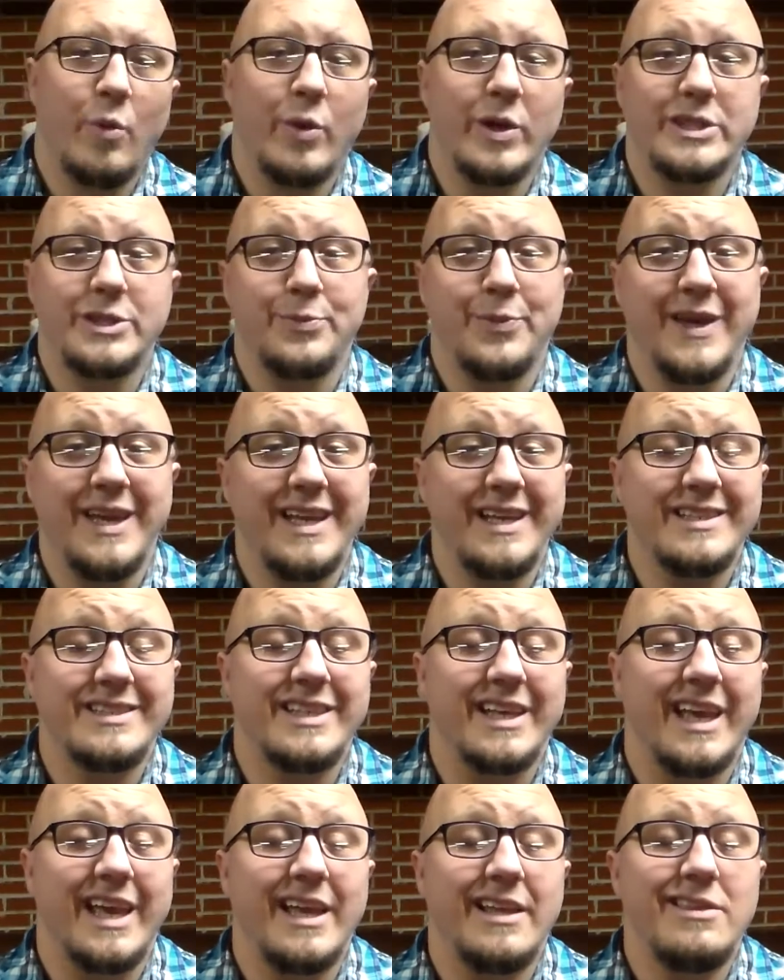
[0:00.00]
which means
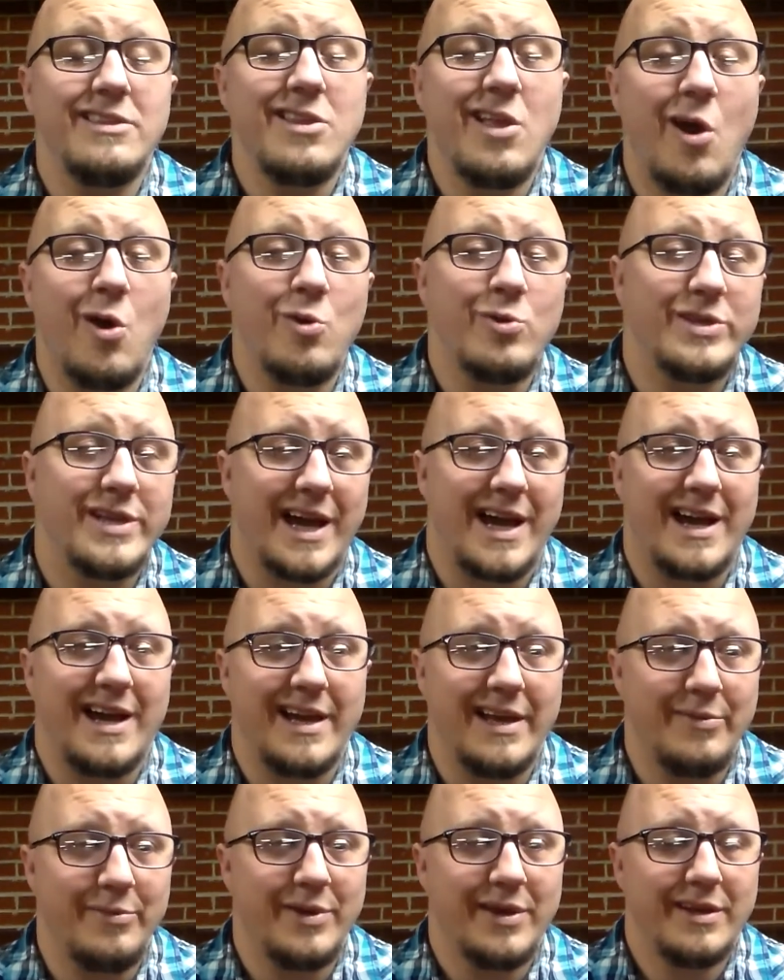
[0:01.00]
in no
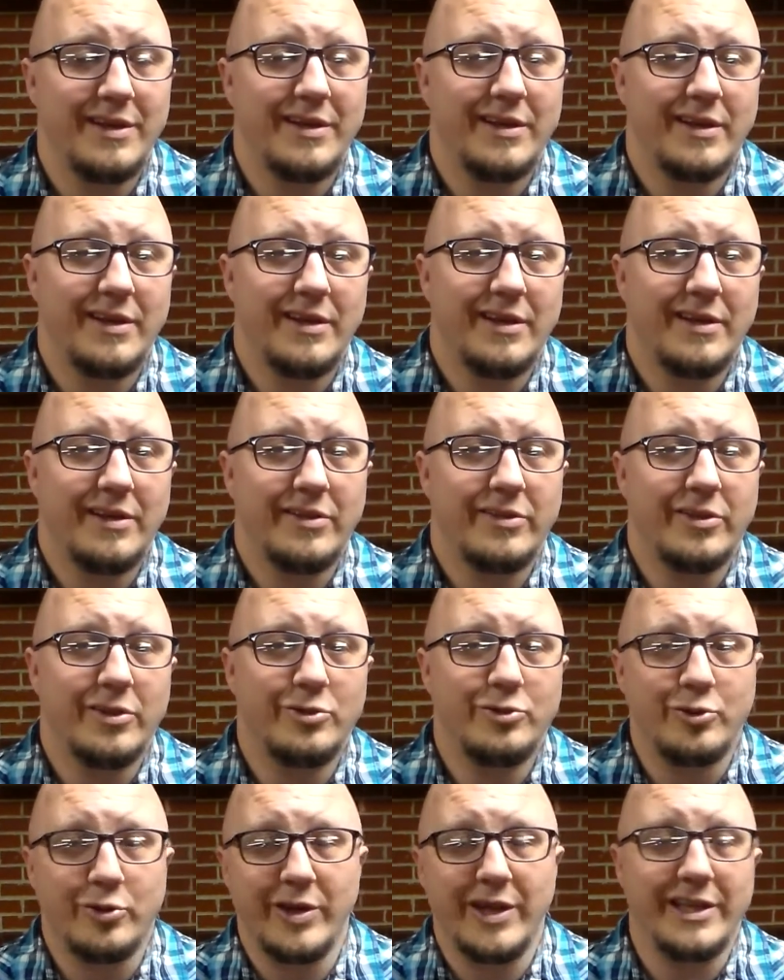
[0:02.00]
time, the
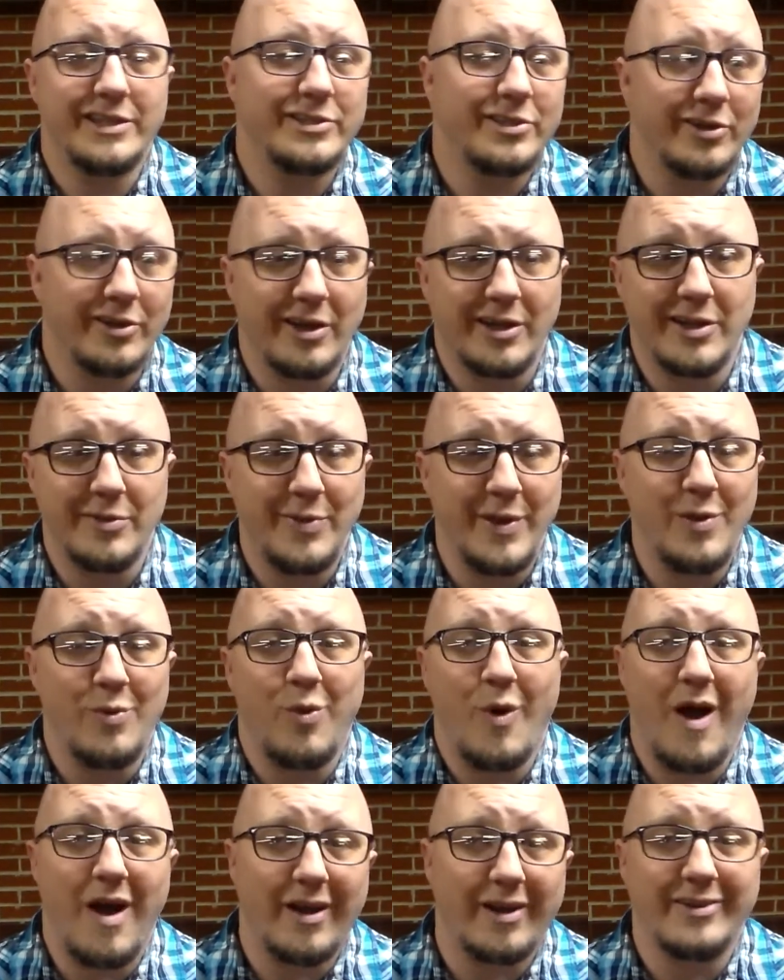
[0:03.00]
drinks are going to be
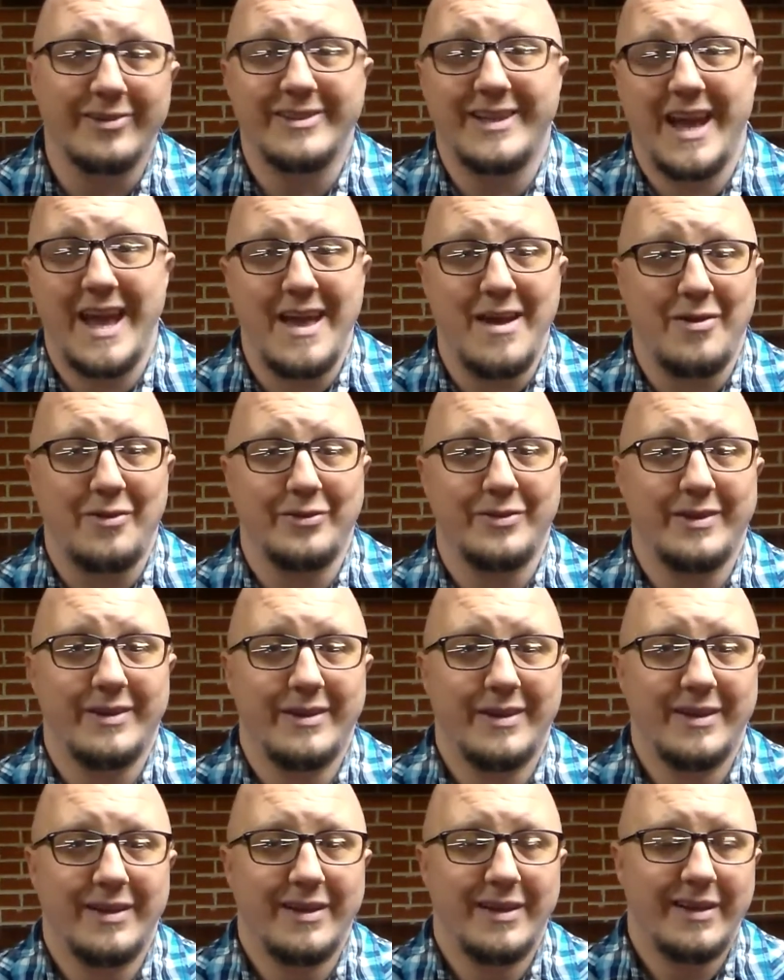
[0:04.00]
watered down.
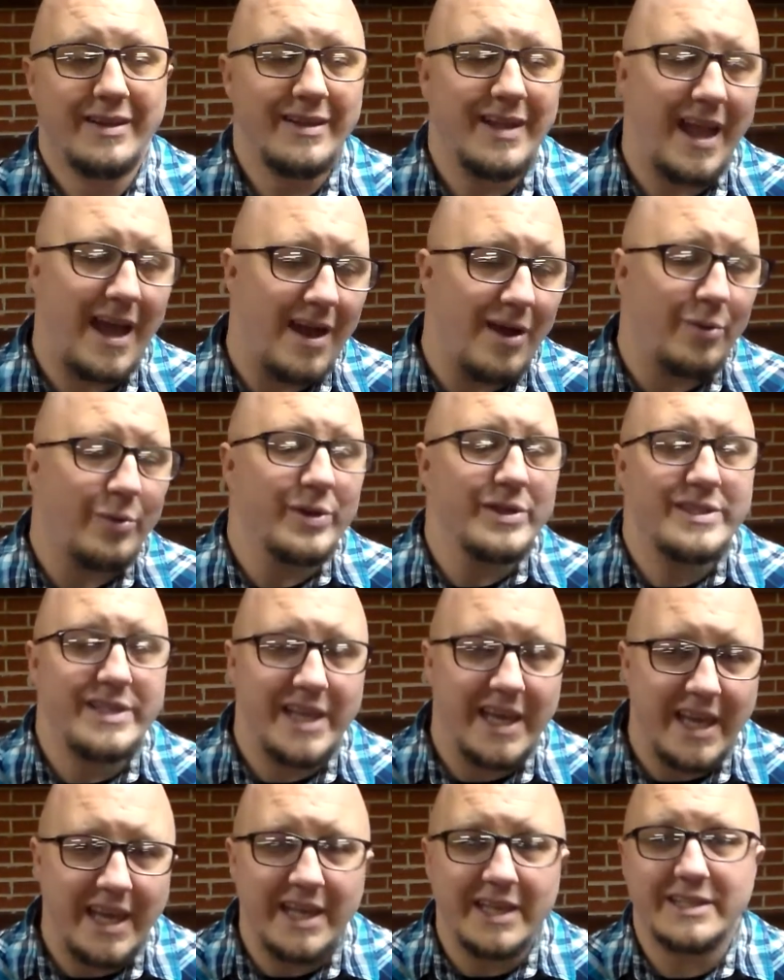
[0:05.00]
Now, with
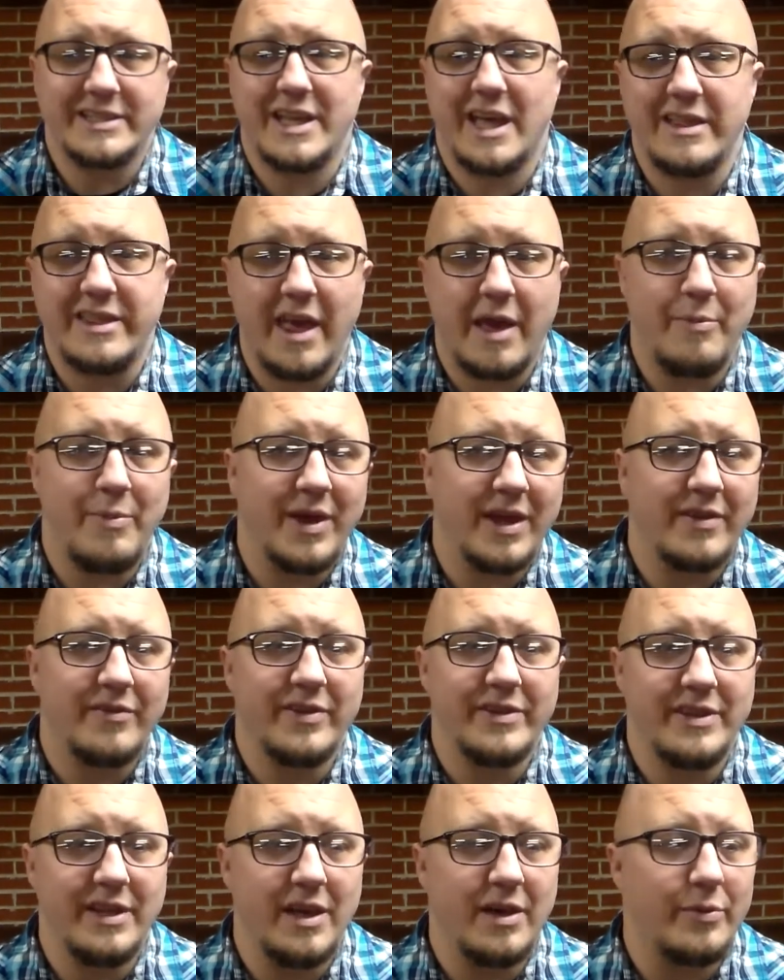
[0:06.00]
tea, it's not that big of
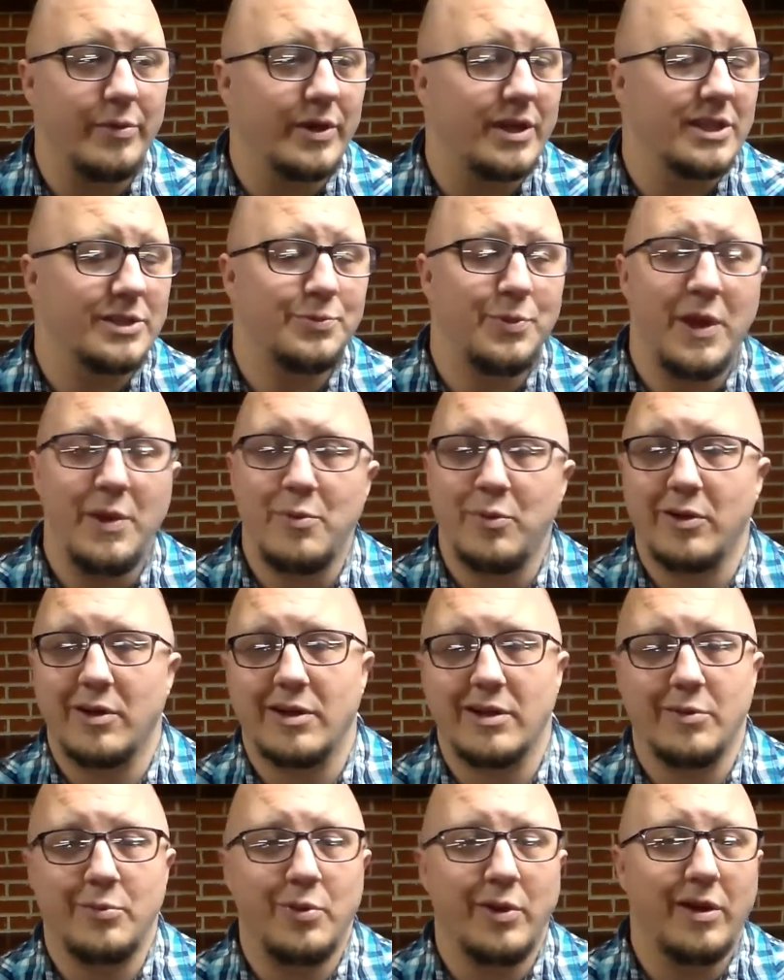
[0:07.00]
a deal because people are
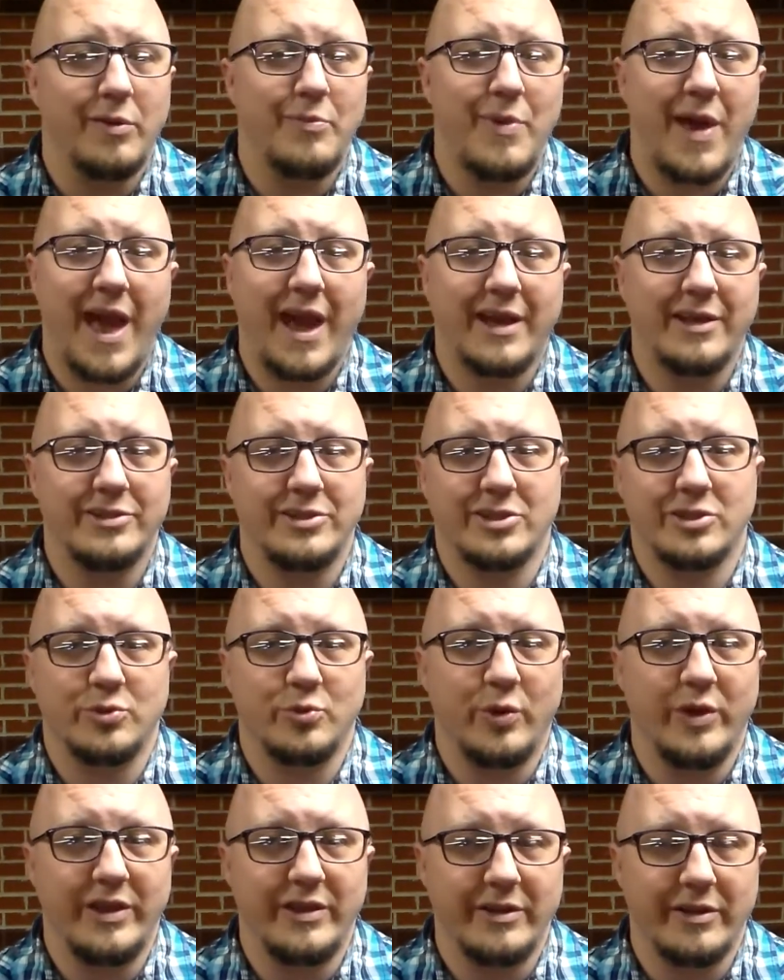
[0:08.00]
going to put a package of
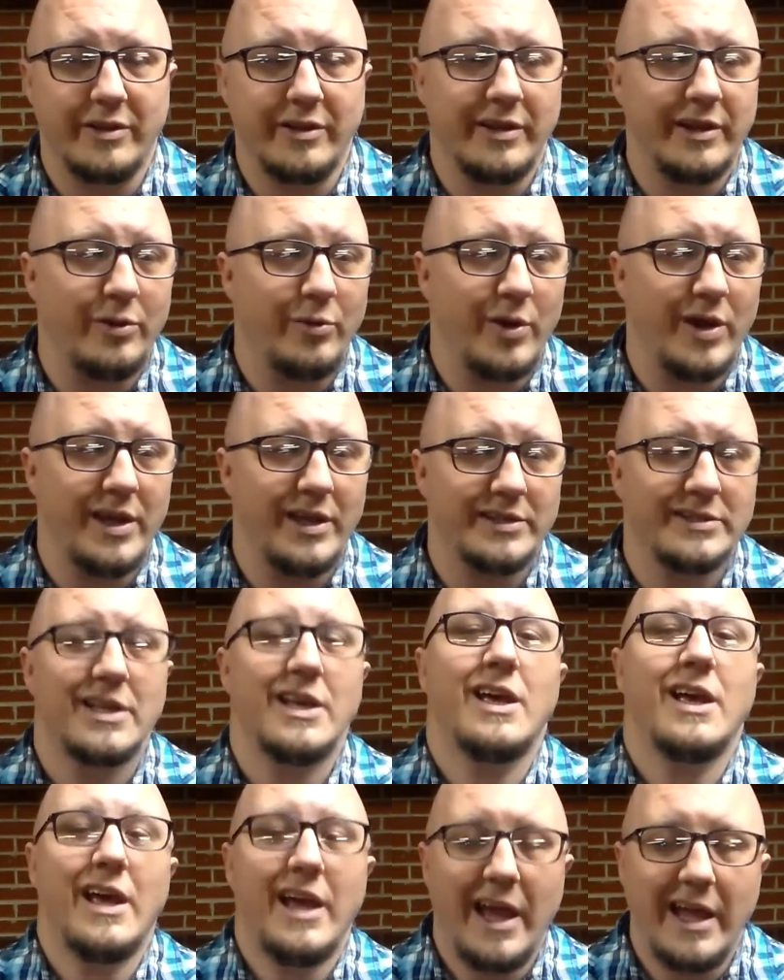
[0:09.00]
sweetener anyways,
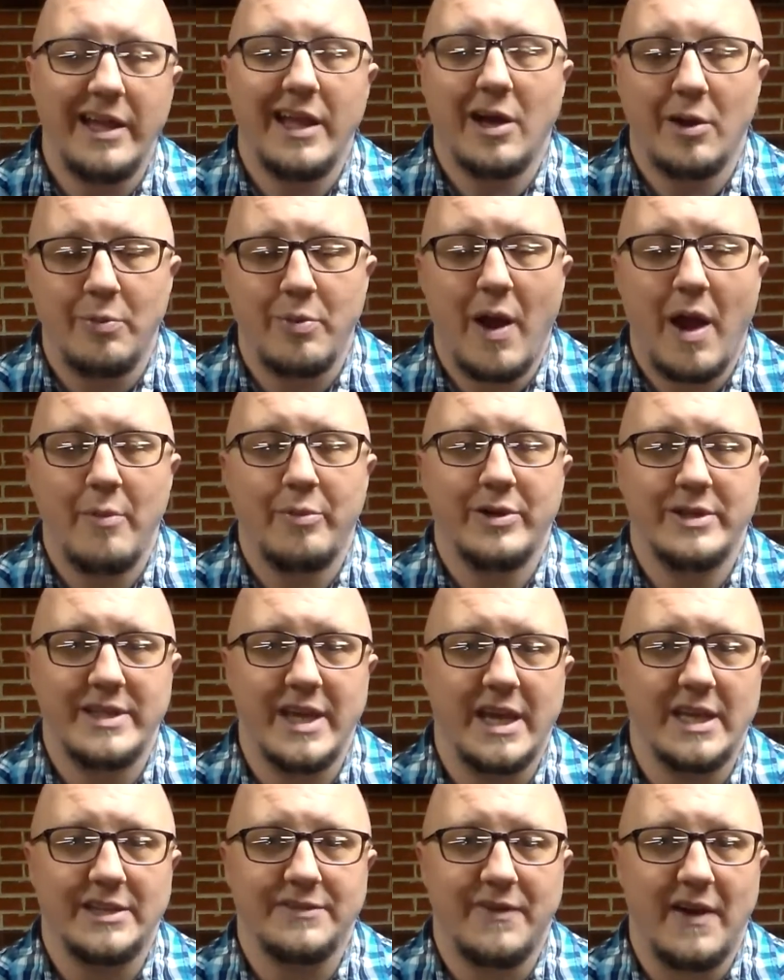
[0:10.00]
and it'll probably
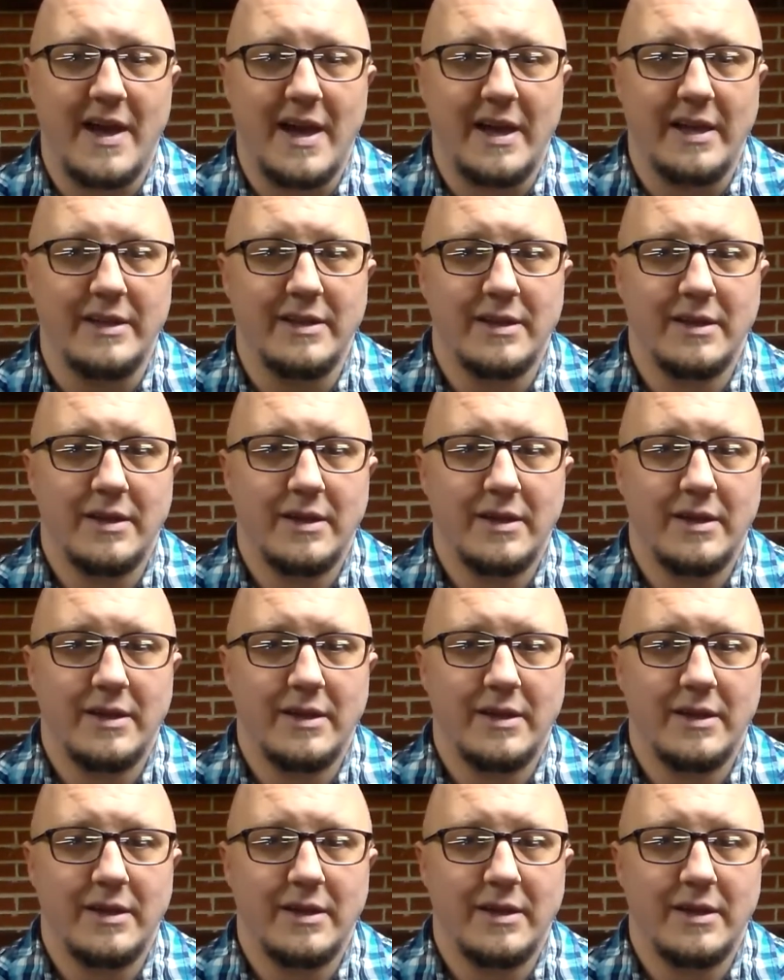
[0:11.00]
taste fine.